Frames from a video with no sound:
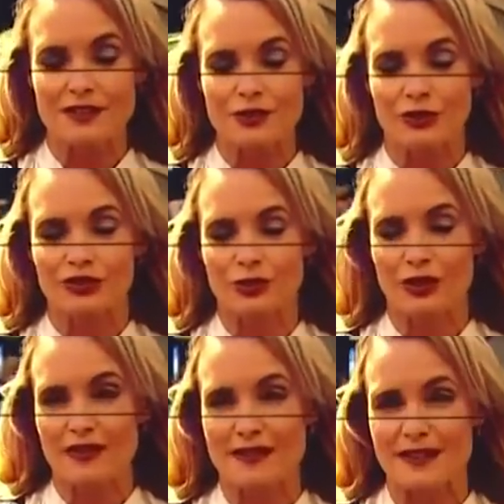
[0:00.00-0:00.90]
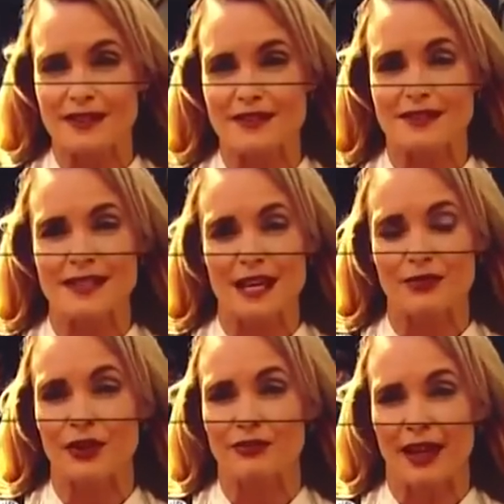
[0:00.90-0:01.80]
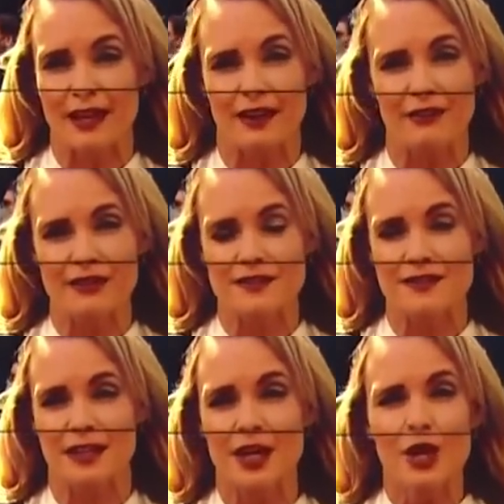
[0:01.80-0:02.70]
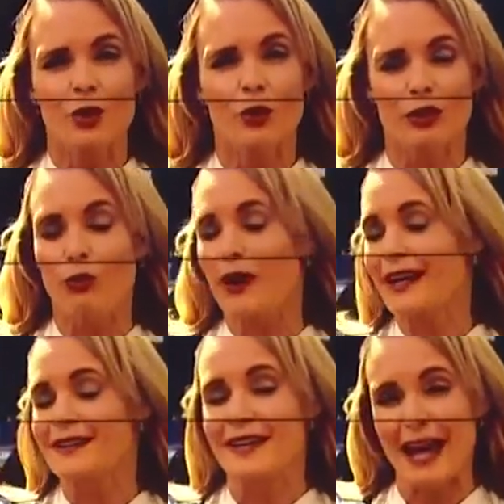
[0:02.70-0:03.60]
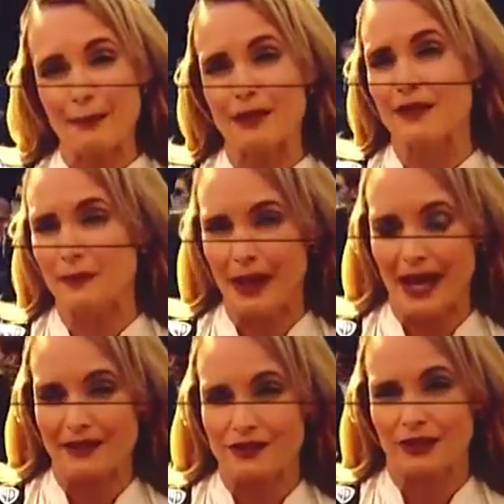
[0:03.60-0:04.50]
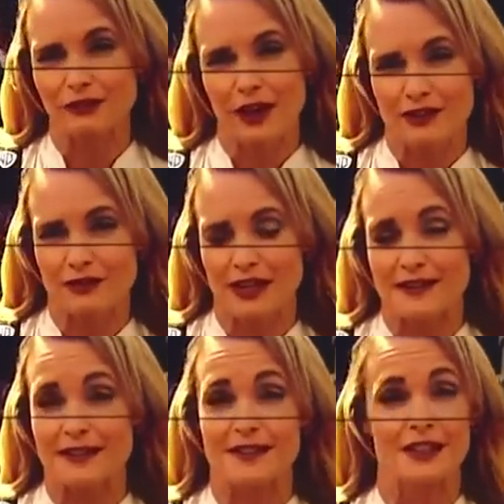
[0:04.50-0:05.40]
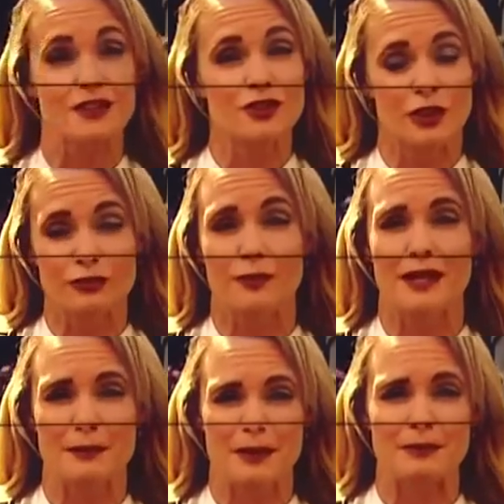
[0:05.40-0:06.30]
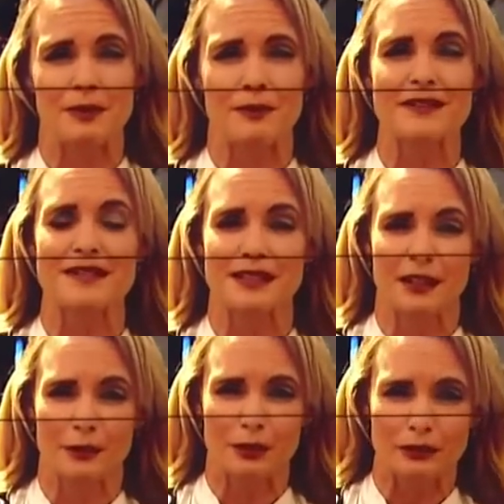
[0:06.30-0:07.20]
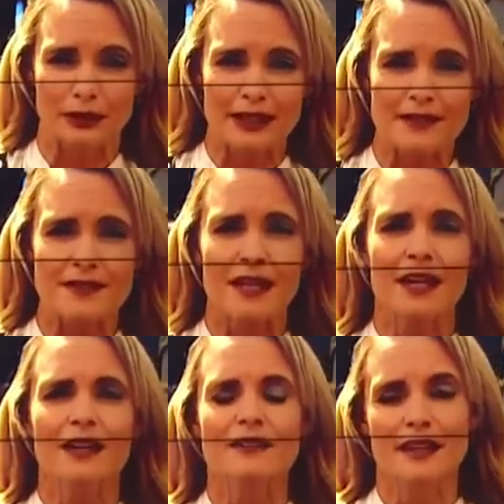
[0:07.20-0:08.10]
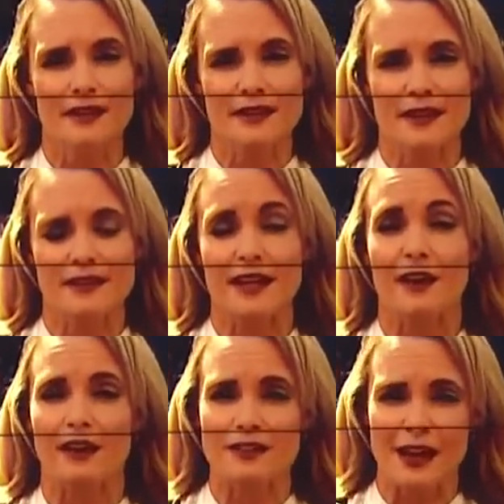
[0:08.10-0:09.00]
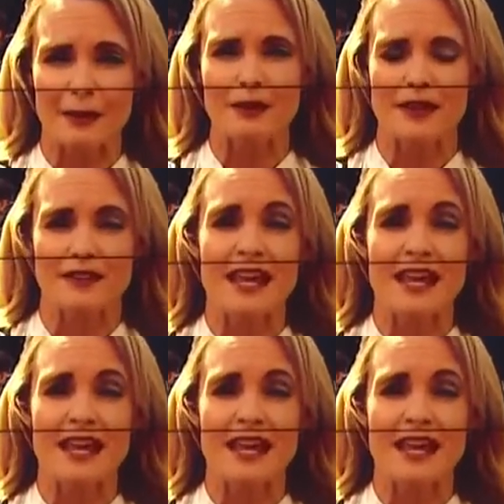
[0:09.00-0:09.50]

to ensure this is a safe event. Obviously, with what has happened in the past during large events, it's a concern for many people, but San Diego Police tells us they are on top of this.